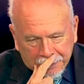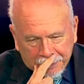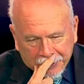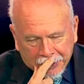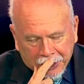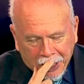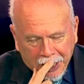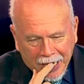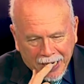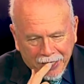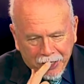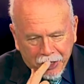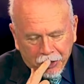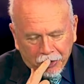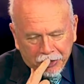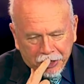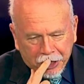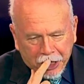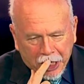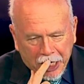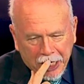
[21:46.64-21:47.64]
But the
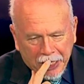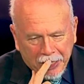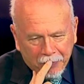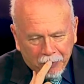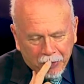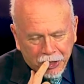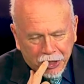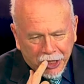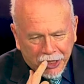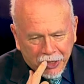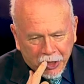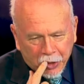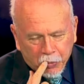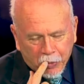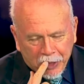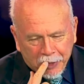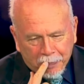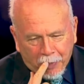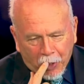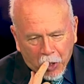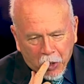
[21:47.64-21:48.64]
angels came when Jesus
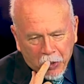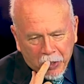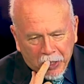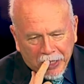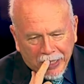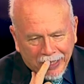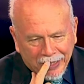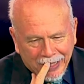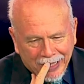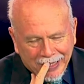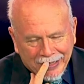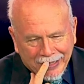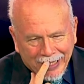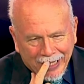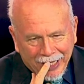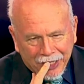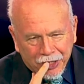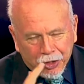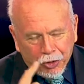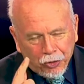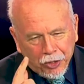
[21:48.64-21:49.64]
was born and they
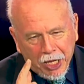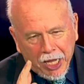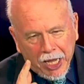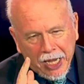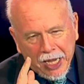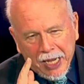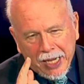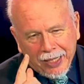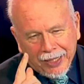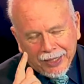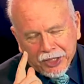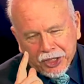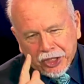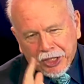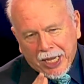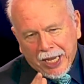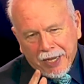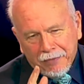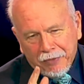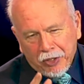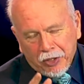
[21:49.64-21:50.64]
said, today a
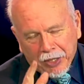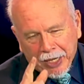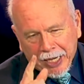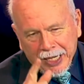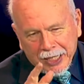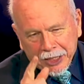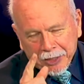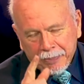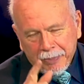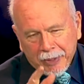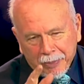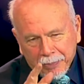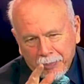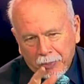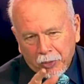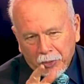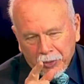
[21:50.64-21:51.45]
Savior has been